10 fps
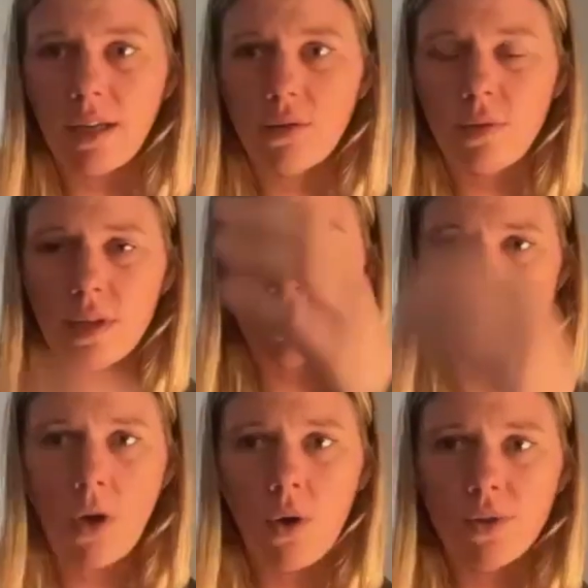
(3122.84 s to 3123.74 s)
there's a
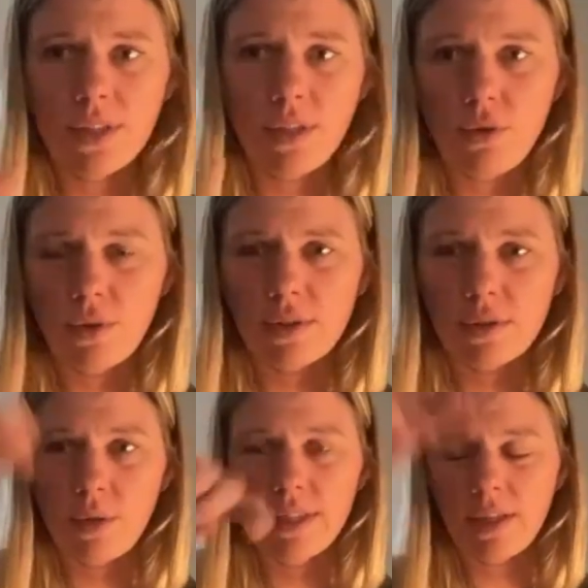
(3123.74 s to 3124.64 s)
hose and you just
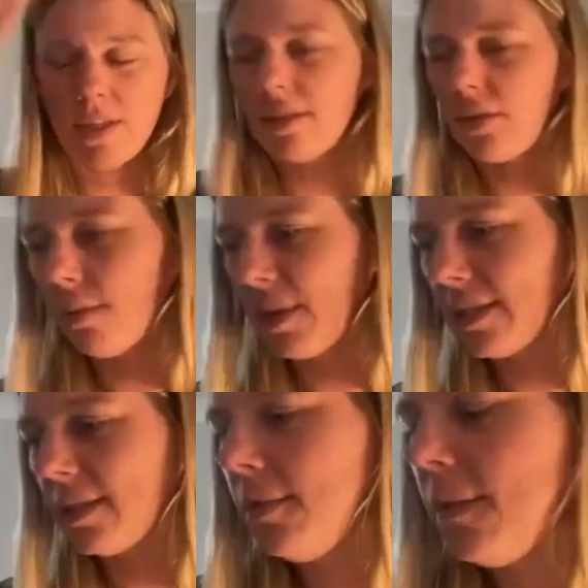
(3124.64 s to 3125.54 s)
squeeze it. It's so
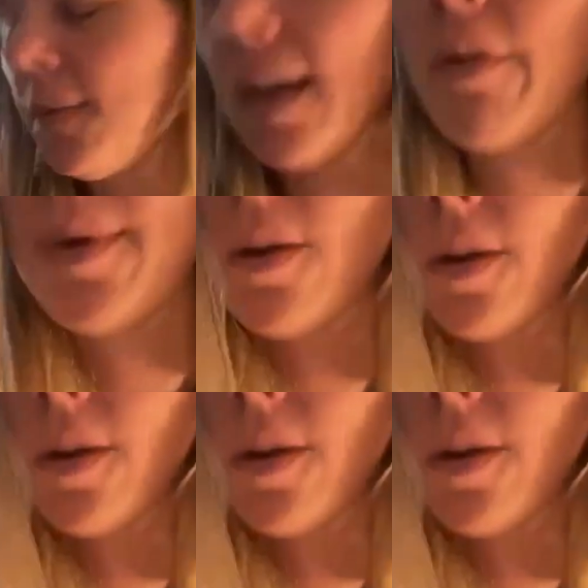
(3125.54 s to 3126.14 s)
amazing. They have them at Aria.